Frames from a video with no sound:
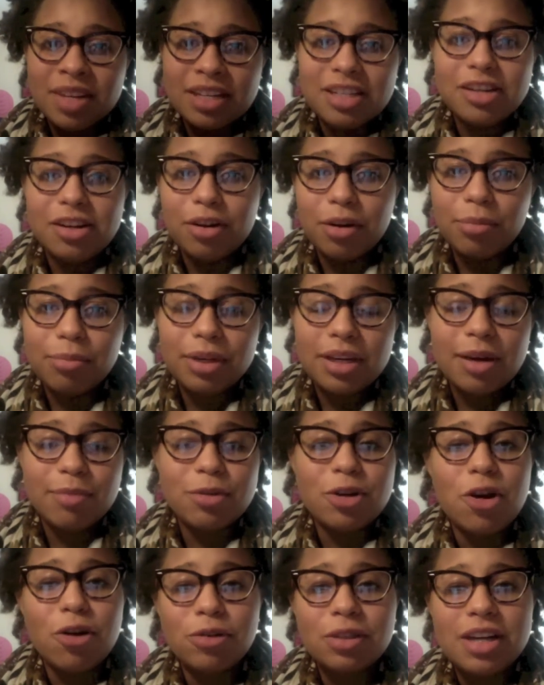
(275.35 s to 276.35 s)
become
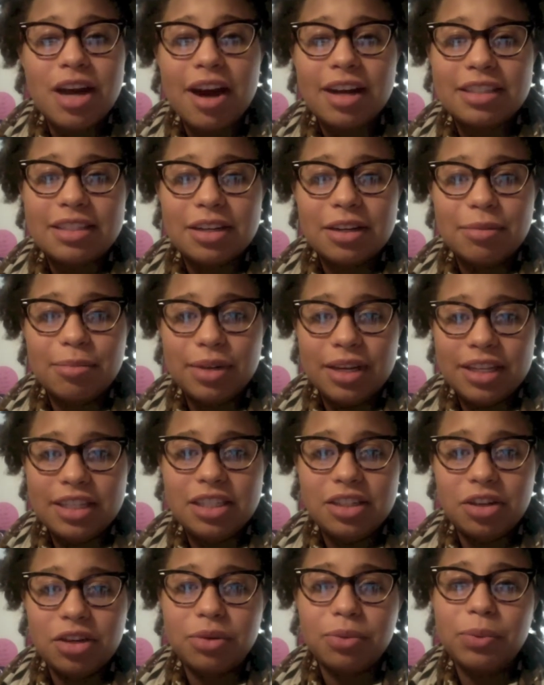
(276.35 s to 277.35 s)
your own doctor, but,
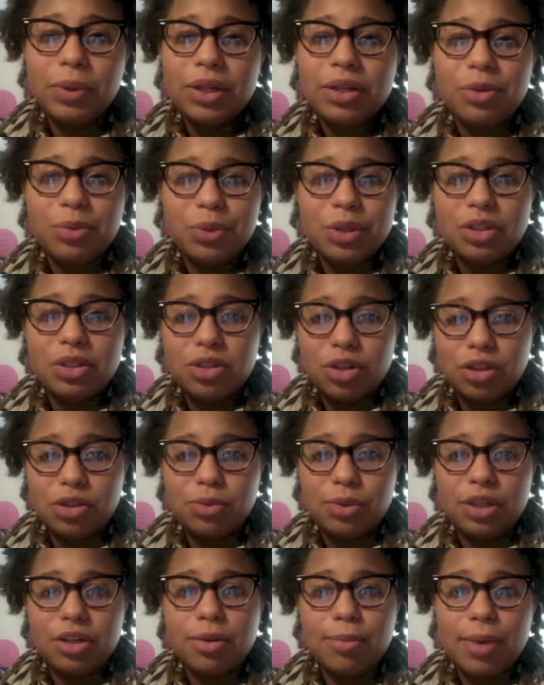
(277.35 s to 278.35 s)
really research
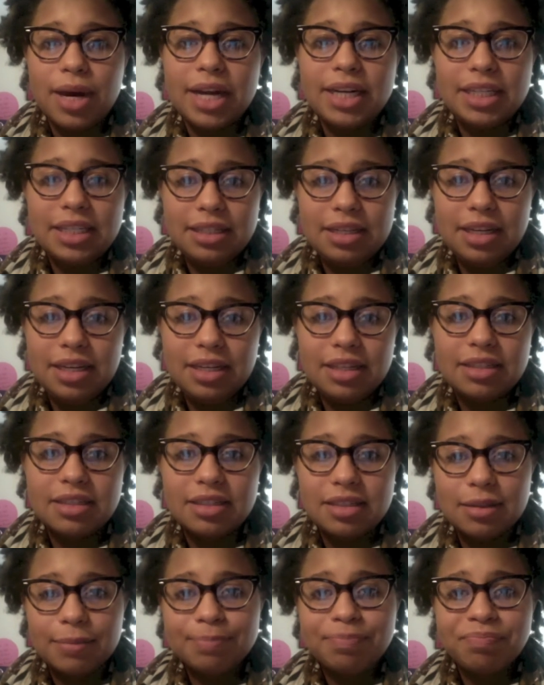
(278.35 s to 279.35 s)
what your body needs.